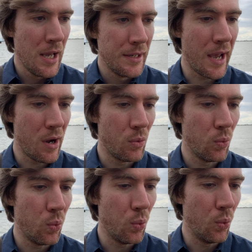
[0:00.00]
Now,
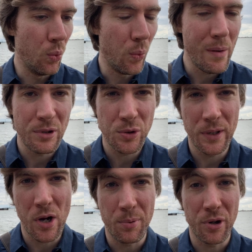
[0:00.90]
when we're
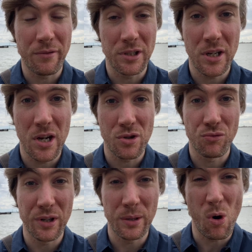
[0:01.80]
doing our product research,
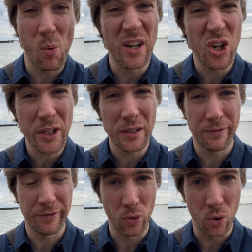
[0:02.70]
really what we're looking
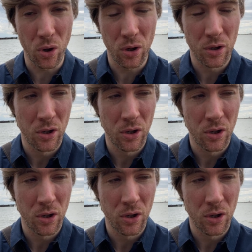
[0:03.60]
for